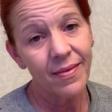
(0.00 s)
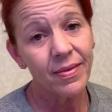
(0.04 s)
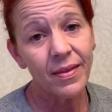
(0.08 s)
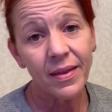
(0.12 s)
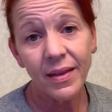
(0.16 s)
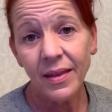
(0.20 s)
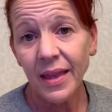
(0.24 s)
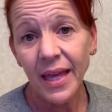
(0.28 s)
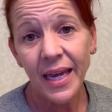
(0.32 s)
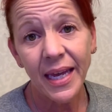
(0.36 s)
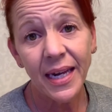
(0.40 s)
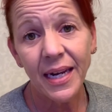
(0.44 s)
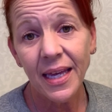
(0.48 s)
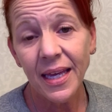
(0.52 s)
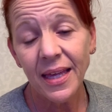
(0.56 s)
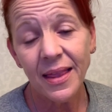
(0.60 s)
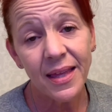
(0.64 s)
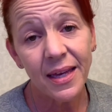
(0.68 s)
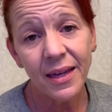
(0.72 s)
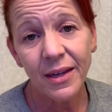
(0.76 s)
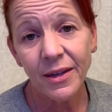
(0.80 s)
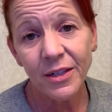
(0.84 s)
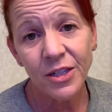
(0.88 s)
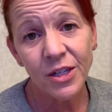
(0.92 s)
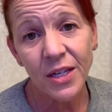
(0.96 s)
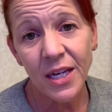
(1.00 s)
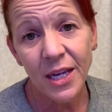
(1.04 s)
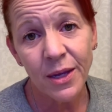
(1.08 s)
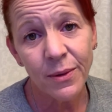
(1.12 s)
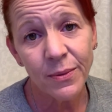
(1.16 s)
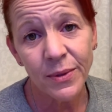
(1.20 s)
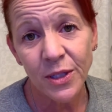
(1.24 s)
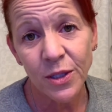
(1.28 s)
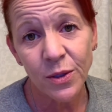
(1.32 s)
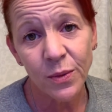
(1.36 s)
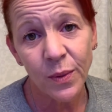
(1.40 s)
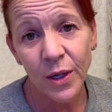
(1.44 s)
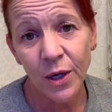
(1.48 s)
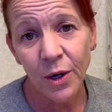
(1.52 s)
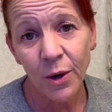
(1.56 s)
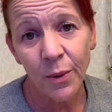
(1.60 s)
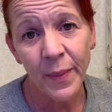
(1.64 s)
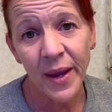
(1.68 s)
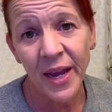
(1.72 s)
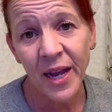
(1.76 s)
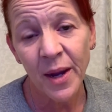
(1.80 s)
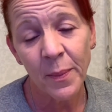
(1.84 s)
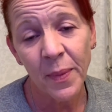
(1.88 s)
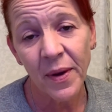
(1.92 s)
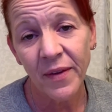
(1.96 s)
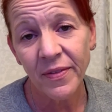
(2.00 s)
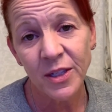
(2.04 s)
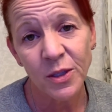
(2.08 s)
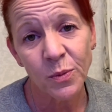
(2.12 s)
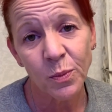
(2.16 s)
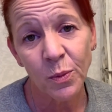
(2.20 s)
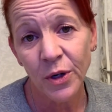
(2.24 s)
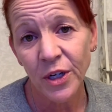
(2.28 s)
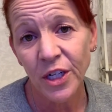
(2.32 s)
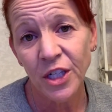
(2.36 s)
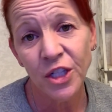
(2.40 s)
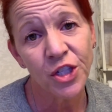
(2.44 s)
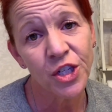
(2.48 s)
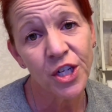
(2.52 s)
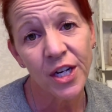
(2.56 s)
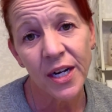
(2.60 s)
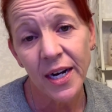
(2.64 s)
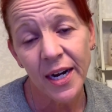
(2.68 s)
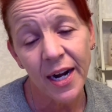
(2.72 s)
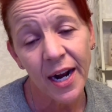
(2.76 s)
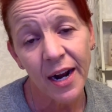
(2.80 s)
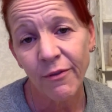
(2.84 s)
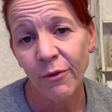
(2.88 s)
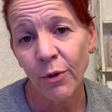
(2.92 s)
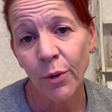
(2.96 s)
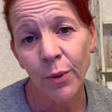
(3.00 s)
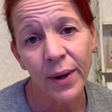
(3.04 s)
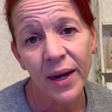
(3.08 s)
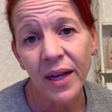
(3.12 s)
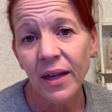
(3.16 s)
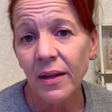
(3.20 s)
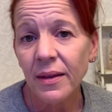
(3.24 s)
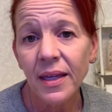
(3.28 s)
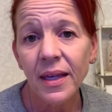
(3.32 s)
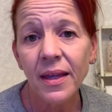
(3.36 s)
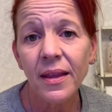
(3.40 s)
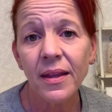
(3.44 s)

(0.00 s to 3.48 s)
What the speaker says: And the lady that he was doing her makeup on this morning, she didn't have a wrinkle